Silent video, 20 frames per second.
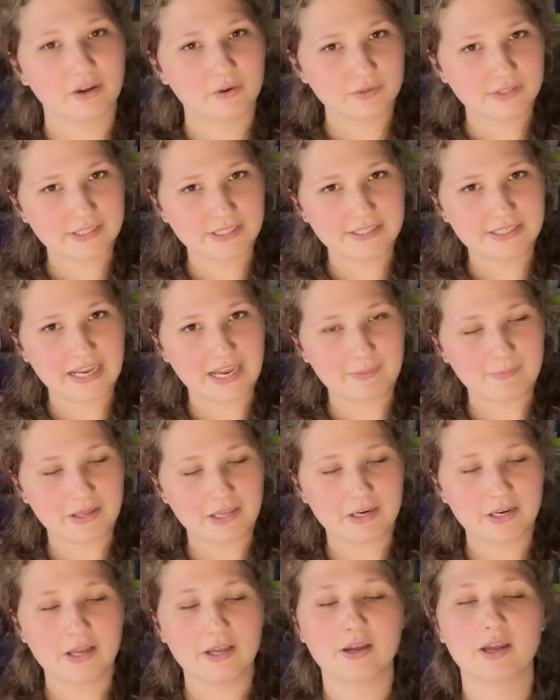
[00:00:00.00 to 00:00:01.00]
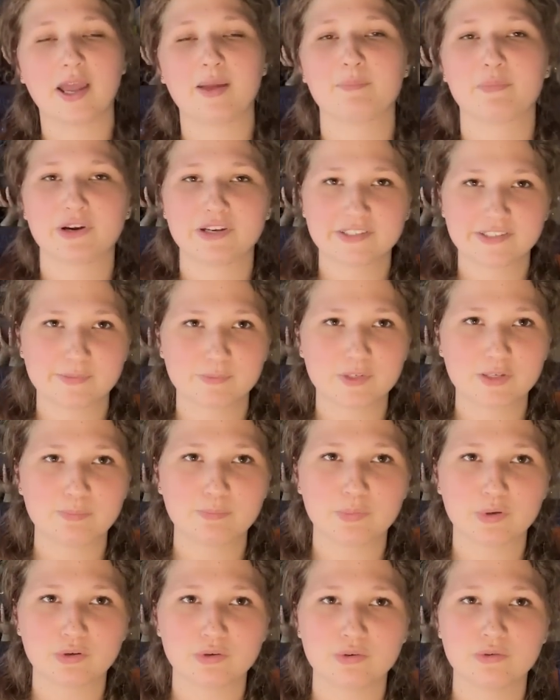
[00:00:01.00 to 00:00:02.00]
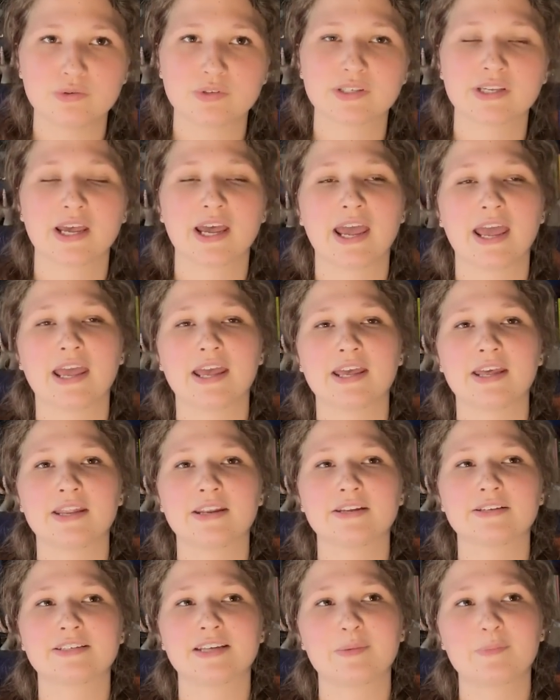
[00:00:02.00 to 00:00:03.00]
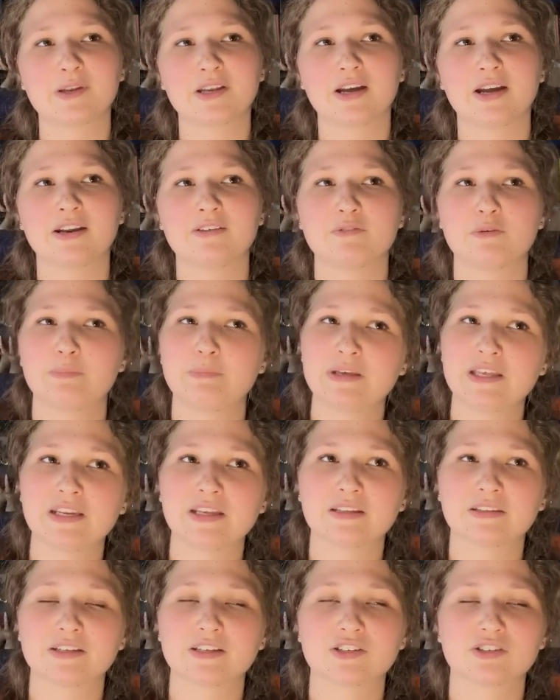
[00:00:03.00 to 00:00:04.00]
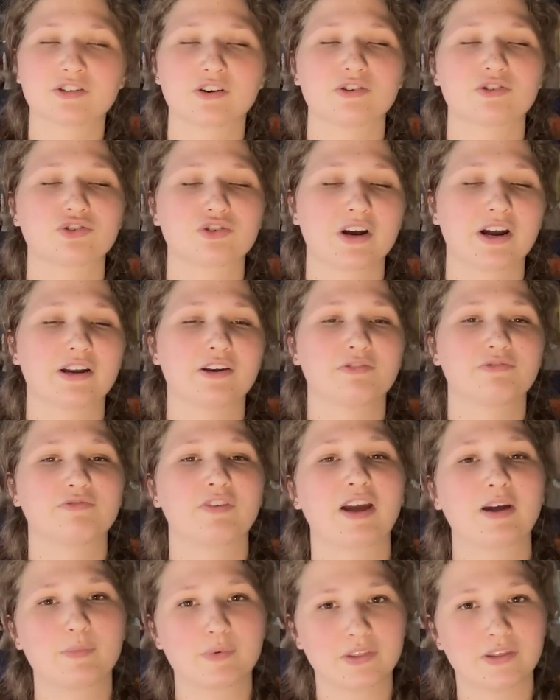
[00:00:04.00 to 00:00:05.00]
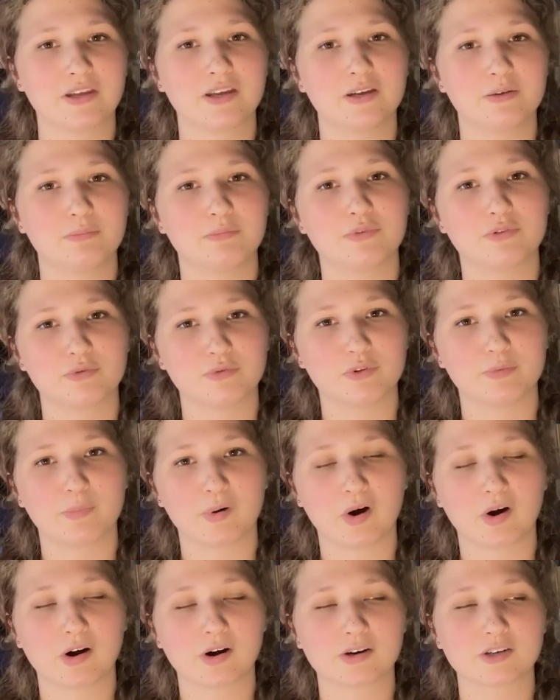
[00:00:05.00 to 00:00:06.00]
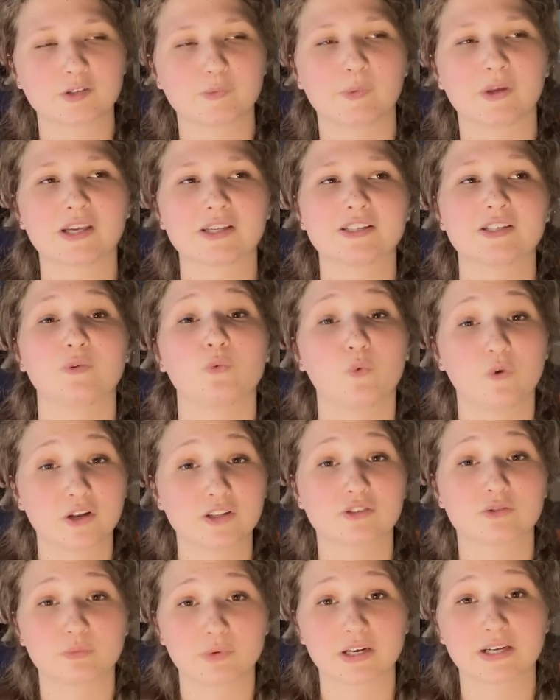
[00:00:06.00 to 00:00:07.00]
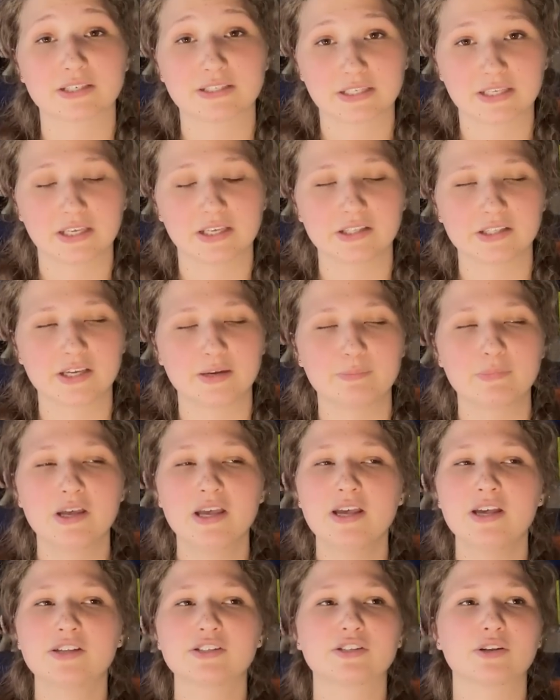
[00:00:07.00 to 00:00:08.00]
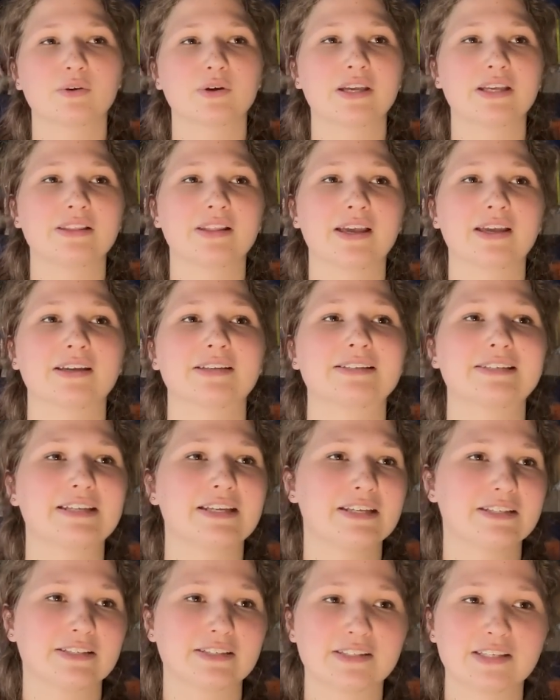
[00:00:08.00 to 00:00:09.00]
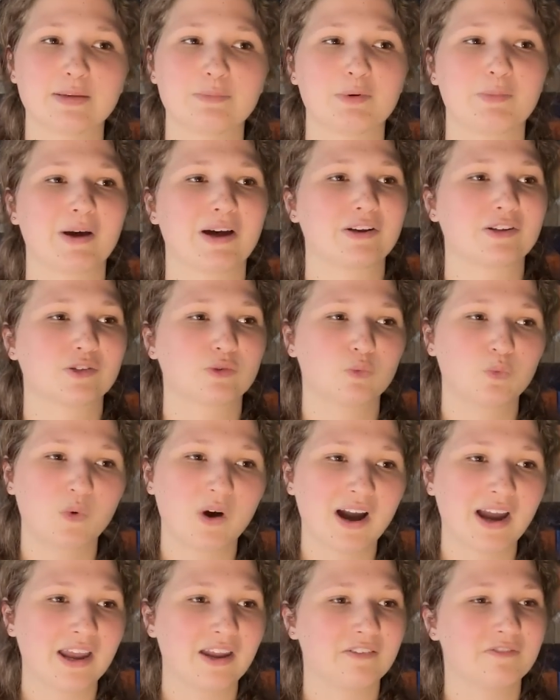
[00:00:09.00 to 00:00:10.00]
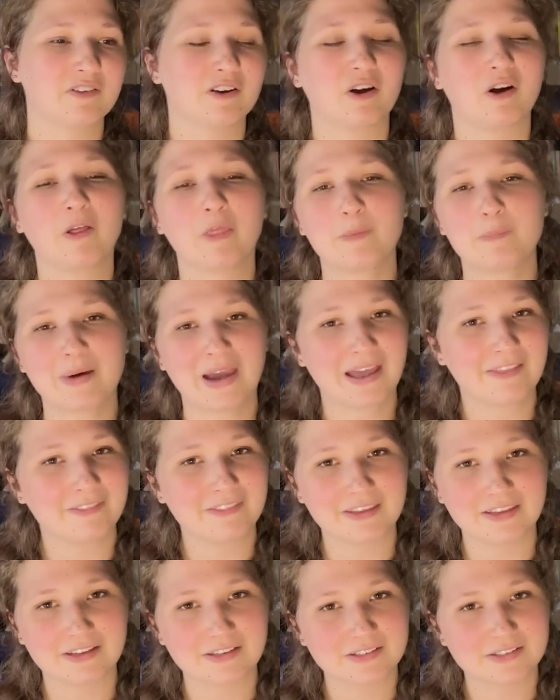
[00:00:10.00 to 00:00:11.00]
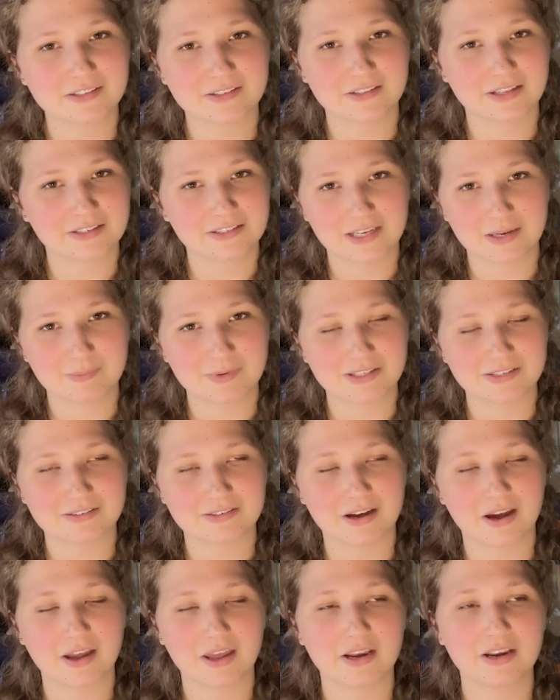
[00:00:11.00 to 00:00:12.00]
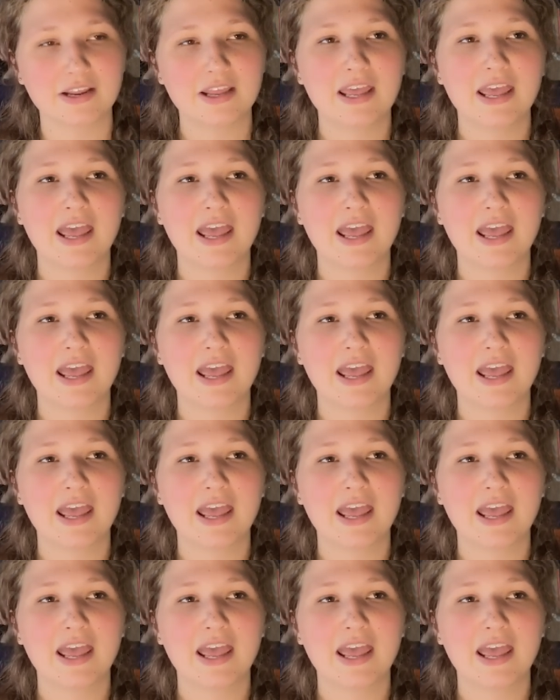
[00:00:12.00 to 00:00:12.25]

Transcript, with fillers: goes to Damon and brings him some booze and Damon kind of immediately starts trying to fight with him through the bars because he wants Rick to kill him. So he like teases him about his wife and all the bad things that Damon's done.